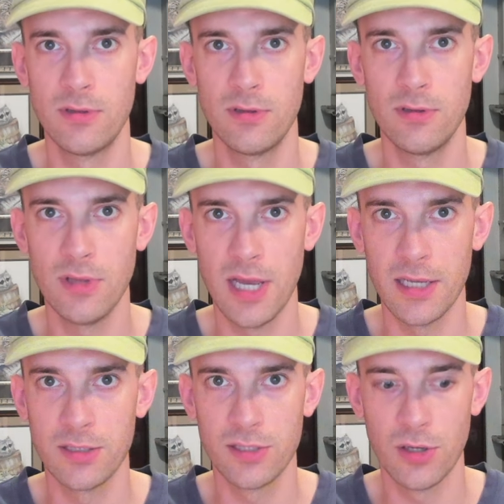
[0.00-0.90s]

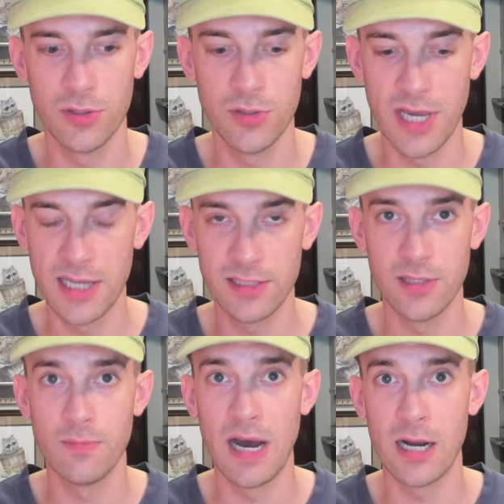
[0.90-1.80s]
lake. So you can't see
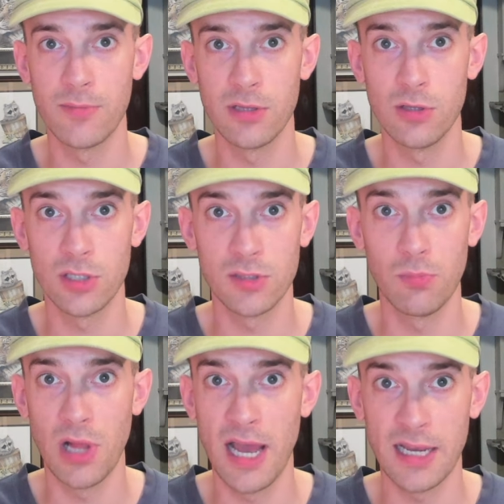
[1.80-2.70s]
the bottom. It looks
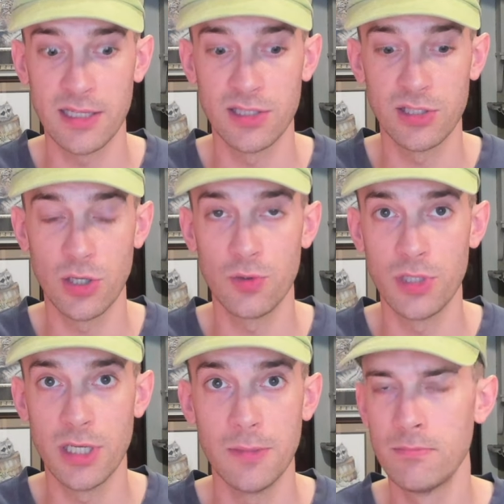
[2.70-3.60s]
black. It's so
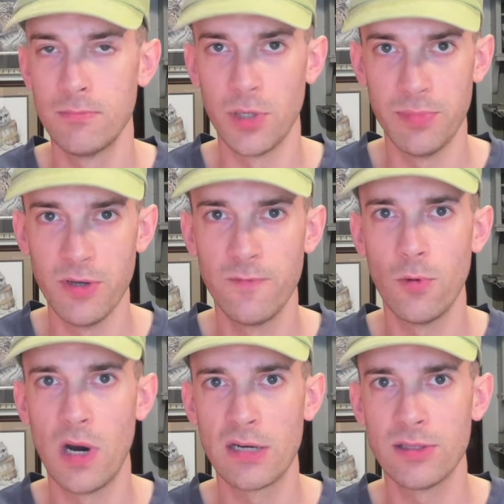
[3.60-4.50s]
deep. But beautiful
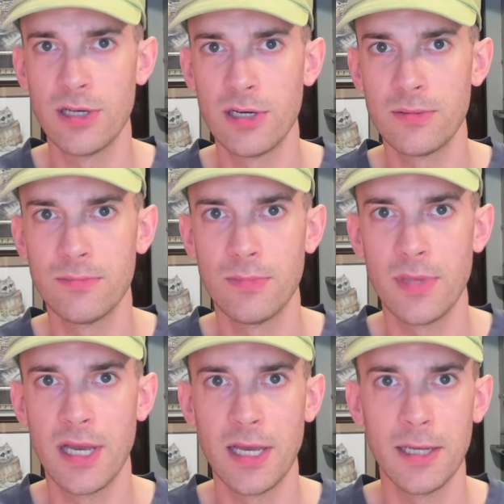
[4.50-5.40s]
water there.
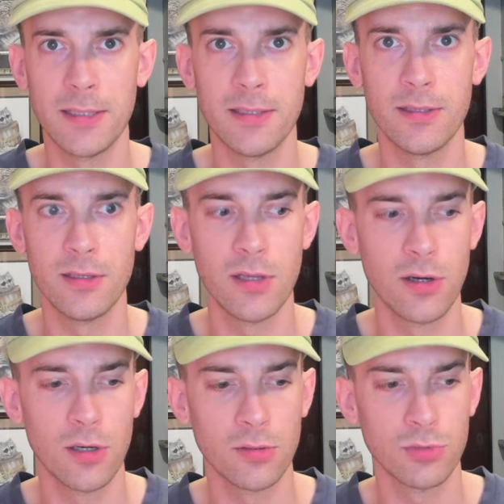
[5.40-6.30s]
And
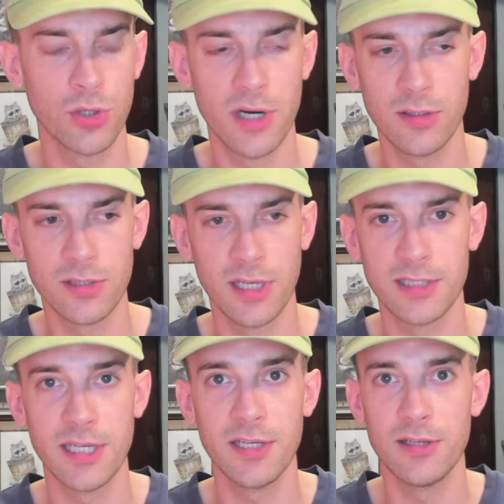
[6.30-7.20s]
there are trails that can
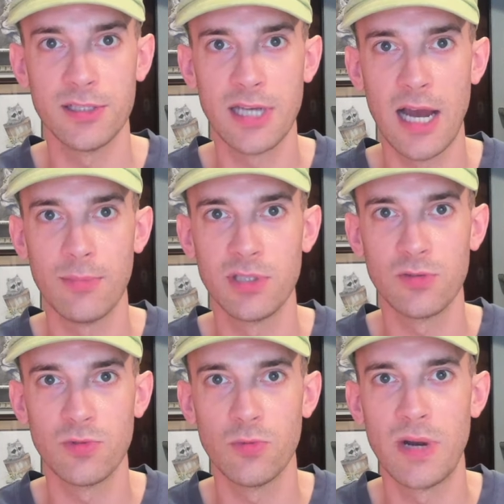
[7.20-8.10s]
take you to the top. It's a
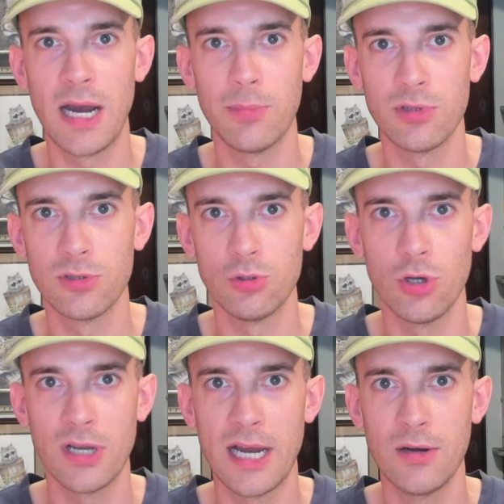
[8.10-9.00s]
real popular
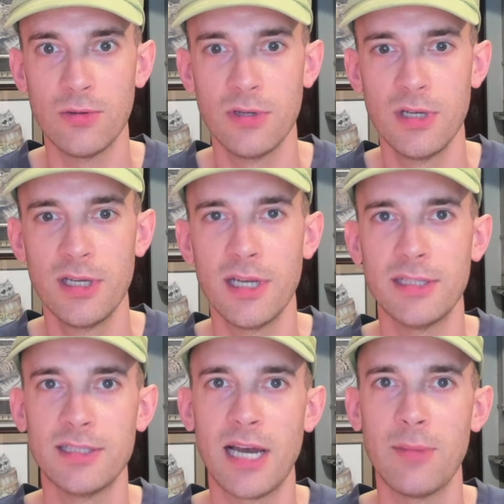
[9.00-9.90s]
lookout at
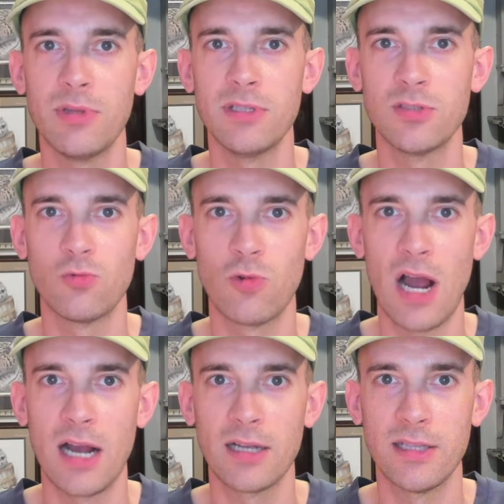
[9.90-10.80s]
the top of this
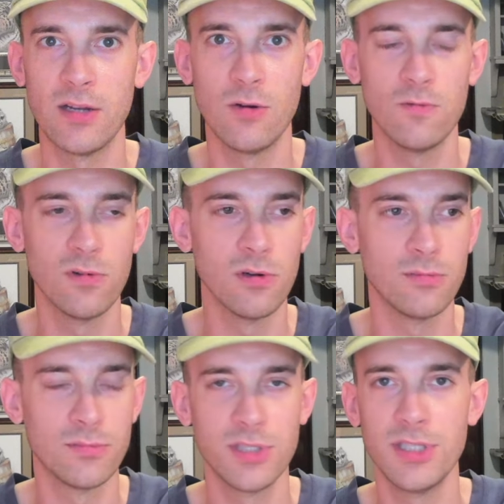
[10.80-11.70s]
rock that
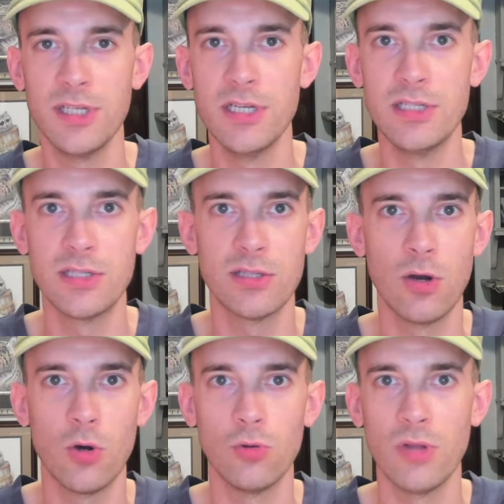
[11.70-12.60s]
oversees the
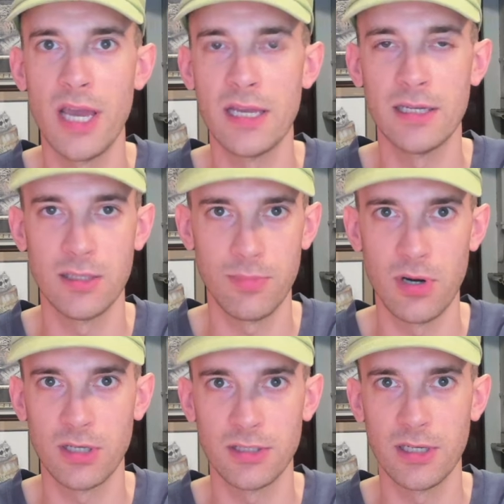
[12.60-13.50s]
whole lake and the
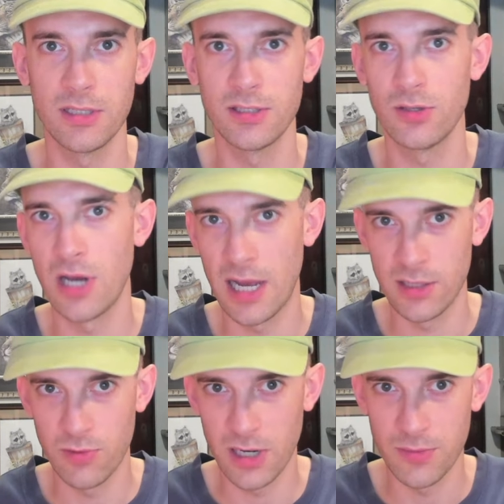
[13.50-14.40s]
park there. So I highly
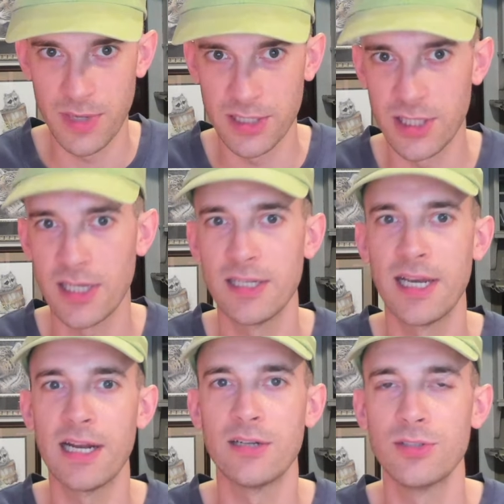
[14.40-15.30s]
recommend checking
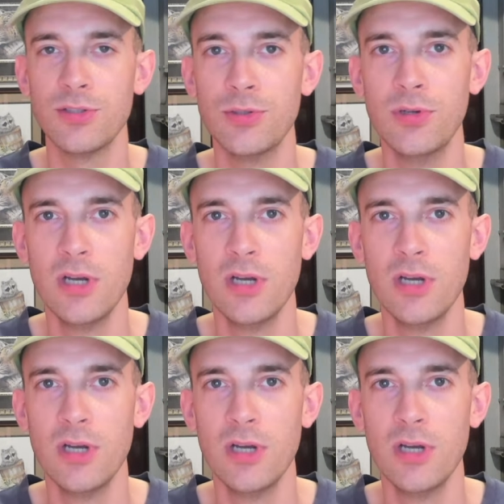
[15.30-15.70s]
that out too.